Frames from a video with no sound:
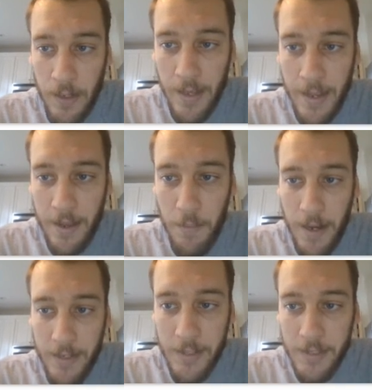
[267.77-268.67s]
And
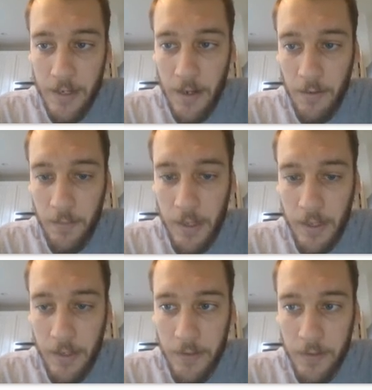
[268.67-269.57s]
my sum
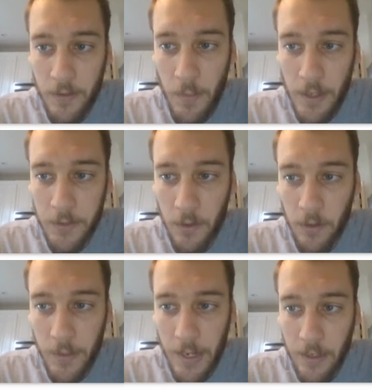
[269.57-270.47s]
is the middle
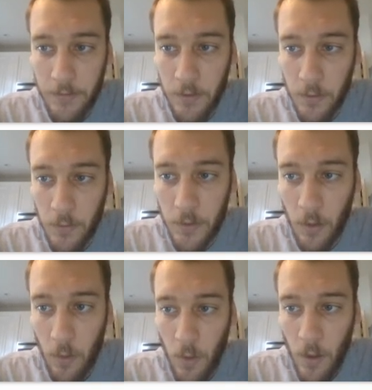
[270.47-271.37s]
term, negative 2.
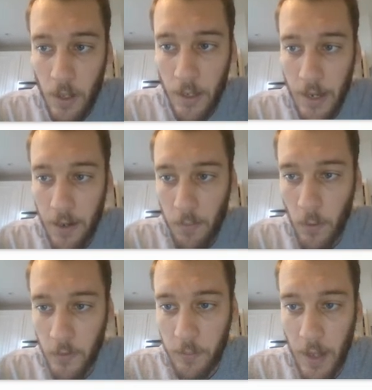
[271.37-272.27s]
So got to
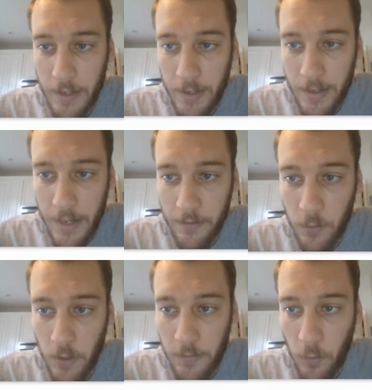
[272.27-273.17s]
multiply to get negative
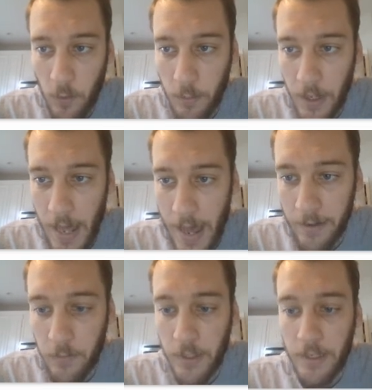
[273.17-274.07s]
24, but
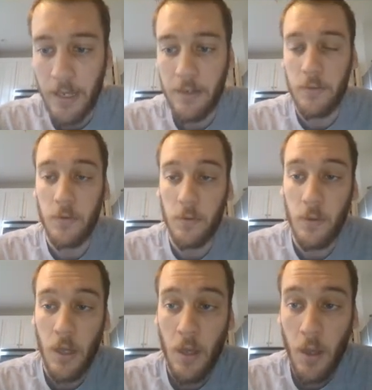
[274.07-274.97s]
add to be negative 2.
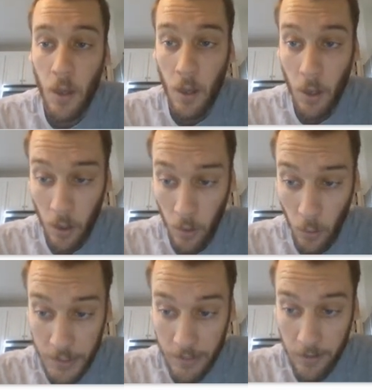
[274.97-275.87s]

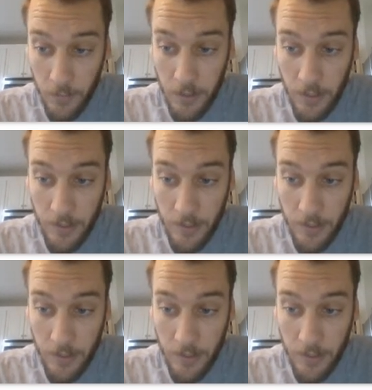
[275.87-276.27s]
What's that going to be?